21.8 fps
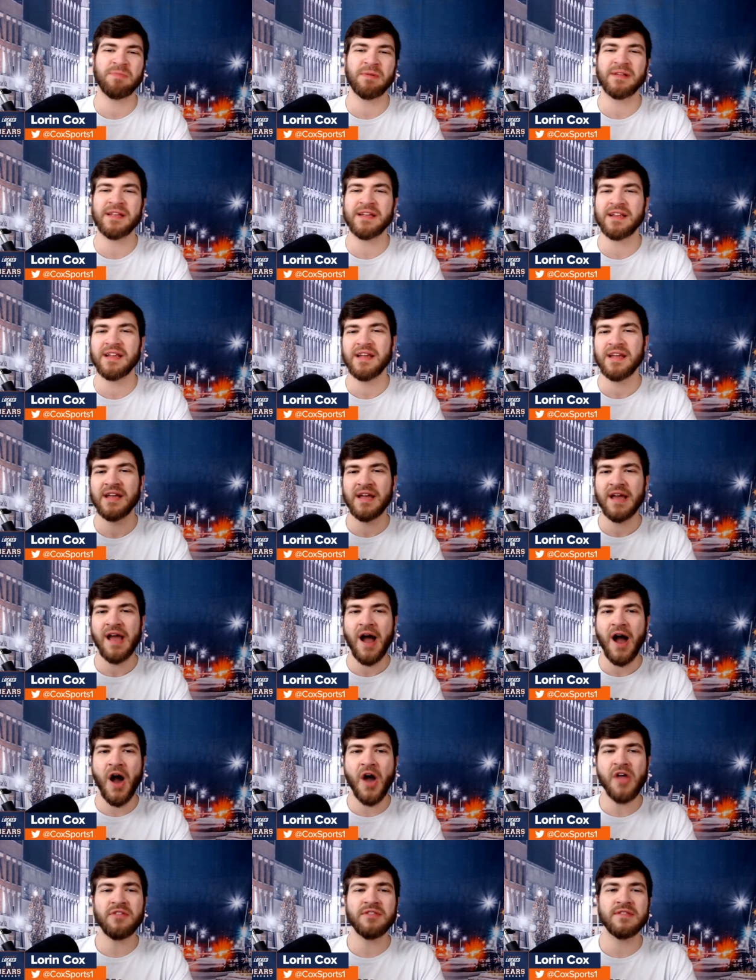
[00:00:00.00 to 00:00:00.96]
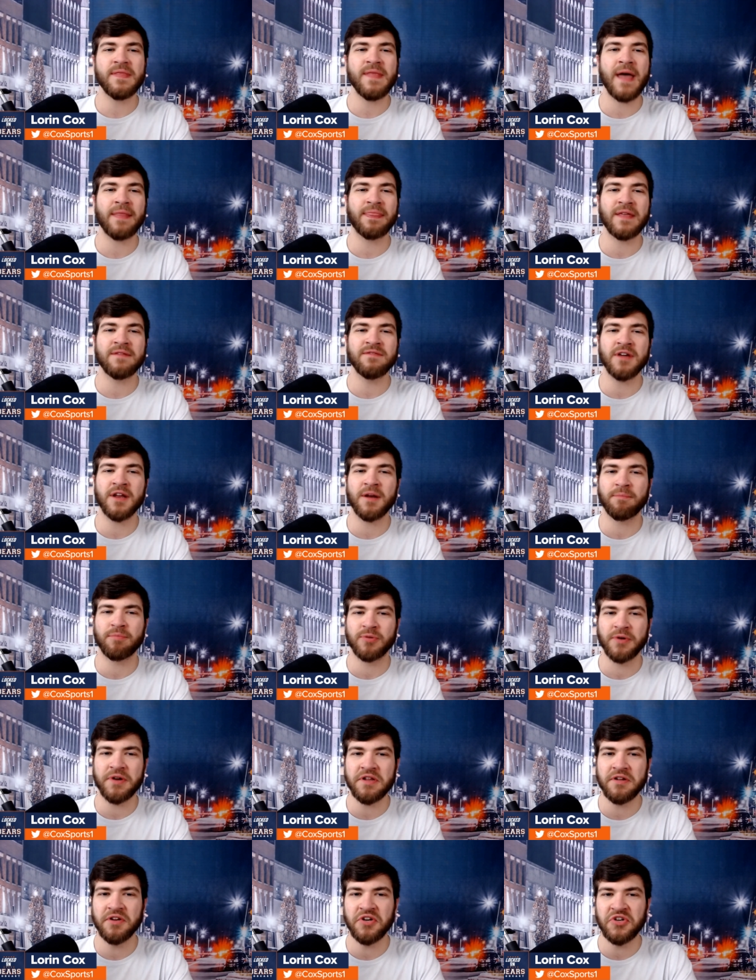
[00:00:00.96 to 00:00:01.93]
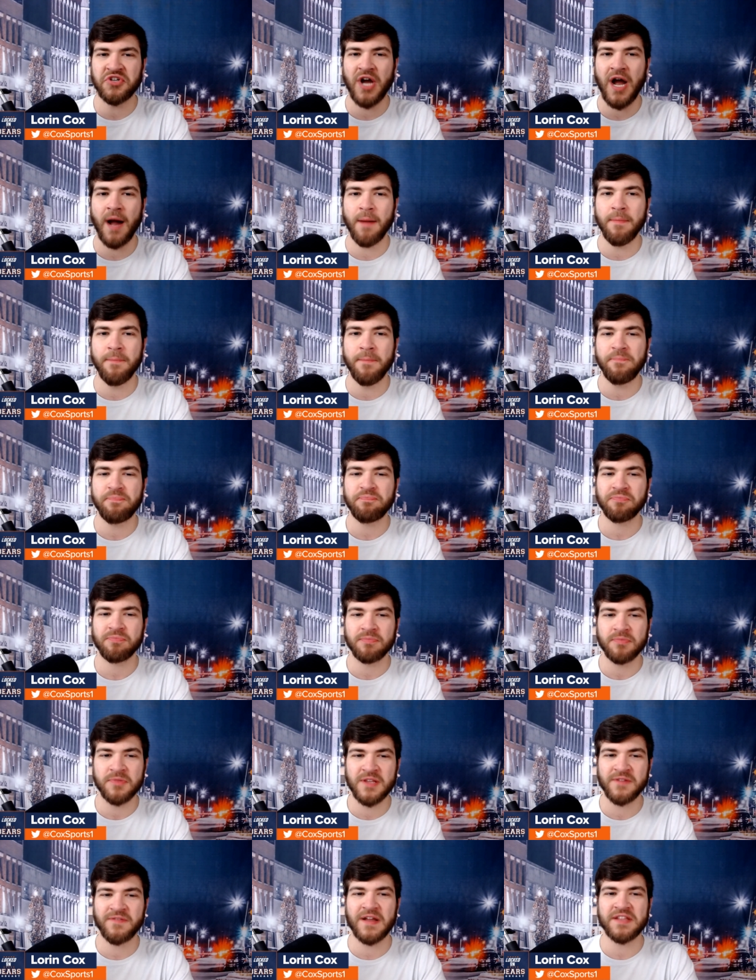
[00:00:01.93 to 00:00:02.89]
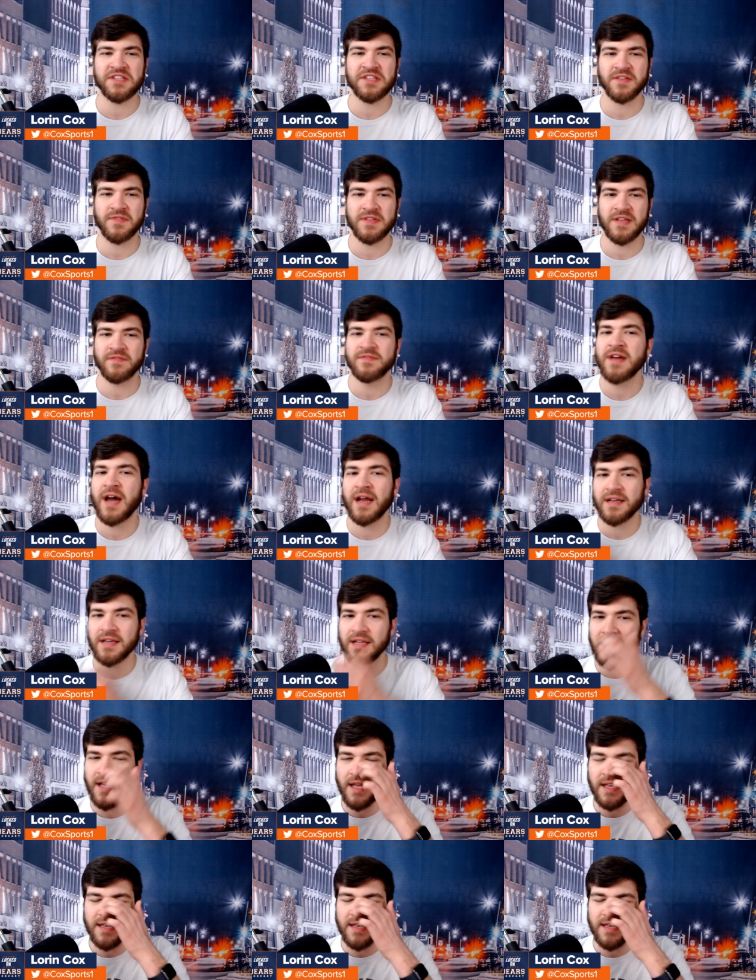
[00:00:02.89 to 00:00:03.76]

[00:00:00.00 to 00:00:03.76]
But like, other than that, they've done a pretty good job defensively of not,